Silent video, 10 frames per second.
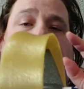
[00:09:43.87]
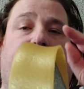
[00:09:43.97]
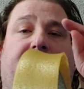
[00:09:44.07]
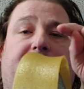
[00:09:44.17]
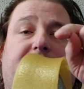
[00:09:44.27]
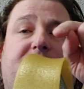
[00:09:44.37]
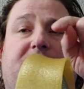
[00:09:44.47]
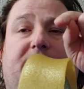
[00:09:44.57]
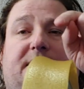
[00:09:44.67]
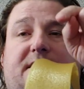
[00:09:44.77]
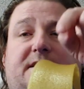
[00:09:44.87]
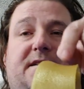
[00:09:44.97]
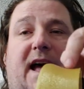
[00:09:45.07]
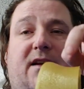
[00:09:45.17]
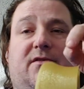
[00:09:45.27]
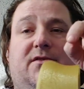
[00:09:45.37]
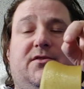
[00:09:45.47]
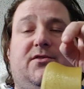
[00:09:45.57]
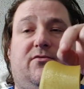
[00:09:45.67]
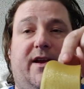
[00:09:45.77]
And this is
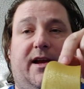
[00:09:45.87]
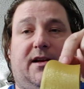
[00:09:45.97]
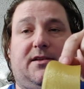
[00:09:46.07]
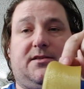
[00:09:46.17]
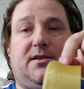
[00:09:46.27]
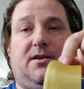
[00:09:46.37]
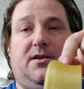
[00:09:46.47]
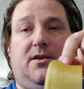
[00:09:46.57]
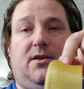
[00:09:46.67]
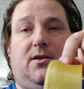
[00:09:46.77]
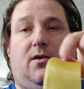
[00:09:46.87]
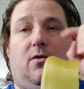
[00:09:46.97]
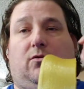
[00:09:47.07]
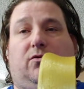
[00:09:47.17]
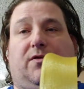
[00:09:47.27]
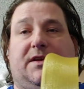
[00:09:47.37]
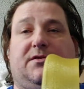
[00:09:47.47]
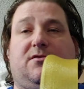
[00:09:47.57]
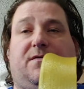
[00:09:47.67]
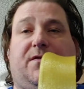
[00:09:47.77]
Saturn's Rings gold
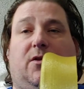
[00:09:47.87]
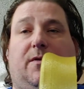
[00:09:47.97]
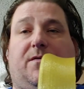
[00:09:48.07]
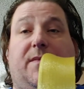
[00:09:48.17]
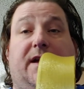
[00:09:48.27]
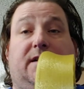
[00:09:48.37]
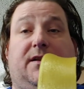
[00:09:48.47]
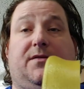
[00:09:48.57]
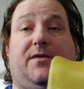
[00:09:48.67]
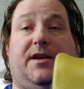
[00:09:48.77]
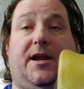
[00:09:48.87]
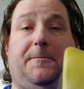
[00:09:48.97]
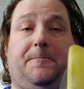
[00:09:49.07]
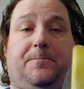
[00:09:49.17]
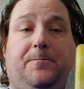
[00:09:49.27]
translucent filament from Alien 3D.